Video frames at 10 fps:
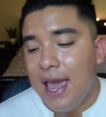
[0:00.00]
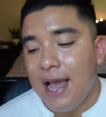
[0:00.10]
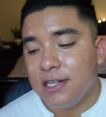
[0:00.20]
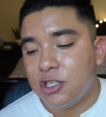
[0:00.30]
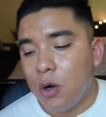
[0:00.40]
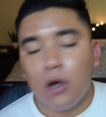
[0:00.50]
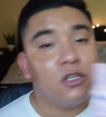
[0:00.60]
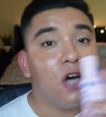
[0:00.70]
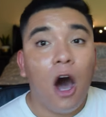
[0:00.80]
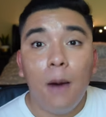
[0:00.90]
And so
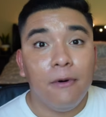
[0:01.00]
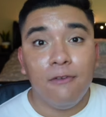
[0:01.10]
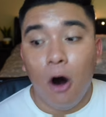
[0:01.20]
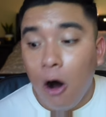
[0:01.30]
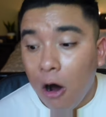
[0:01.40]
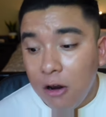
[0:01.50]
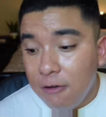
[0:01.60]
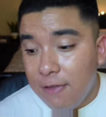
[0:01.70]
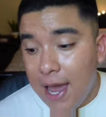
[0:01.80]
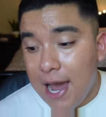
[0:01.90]
on top of all
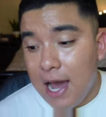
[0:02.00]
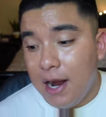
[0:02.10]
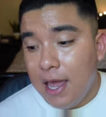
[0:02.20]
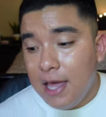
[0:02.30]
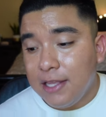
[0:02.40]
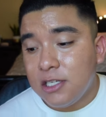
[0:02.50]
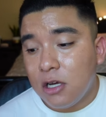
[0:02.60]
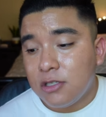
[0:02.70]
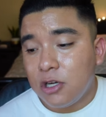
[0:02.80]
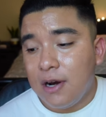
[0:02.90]
of that, this is
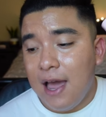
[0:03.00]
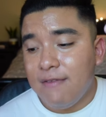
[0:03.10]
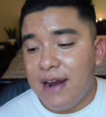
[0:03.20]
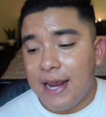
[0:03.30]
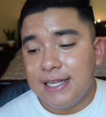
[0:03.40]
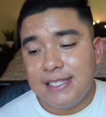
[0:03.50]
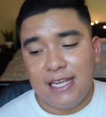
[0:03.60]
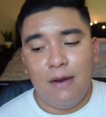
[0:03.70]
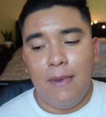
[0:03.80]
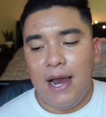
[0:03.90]
also going to have
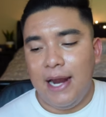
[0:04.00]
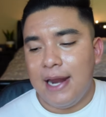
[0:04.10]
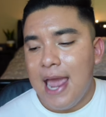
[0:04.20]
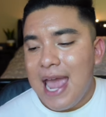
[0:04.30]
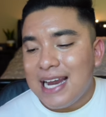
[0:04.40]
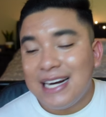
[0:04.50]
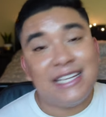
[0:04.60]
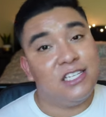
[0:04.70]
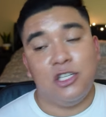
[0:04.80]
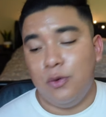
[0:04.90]
niacinamide,
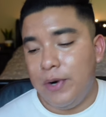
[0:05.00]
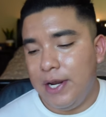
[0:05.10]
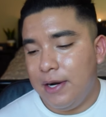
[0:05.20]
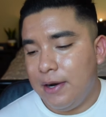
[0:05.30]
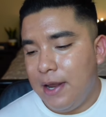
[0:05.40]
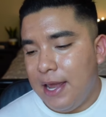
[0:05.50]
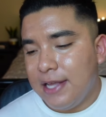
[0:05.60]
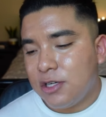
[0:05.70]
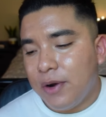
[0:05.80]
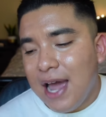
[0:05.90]
glycerin.
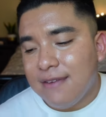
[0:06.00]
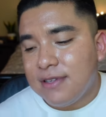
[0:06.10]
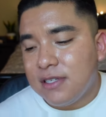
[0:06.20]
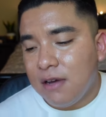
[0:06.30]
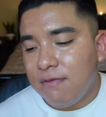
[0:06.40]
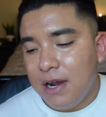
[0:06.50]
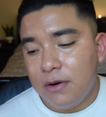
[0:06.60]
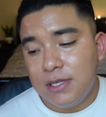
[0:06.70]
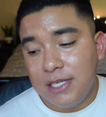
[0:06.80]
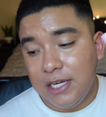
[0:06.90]
It's going to have
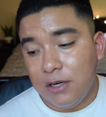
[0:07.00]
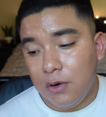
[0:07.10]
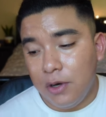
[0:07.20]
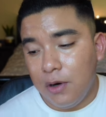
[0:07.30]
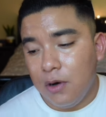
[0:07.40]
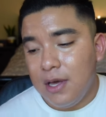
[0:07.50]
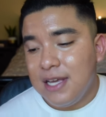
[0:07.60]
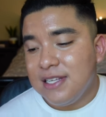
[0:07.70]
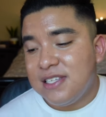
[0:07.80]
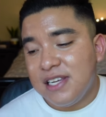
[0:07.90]
sunflower seed oil,
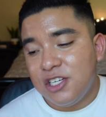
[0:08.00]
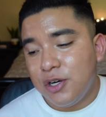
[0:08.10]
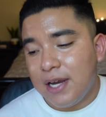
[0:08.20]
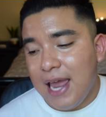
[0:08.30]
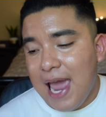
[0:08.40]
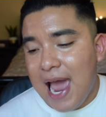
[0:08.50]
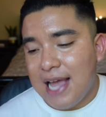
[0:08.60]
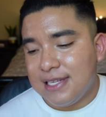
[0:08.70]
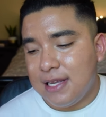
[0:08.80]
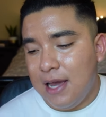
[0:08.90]
citric
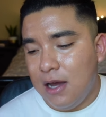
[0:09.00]
acid.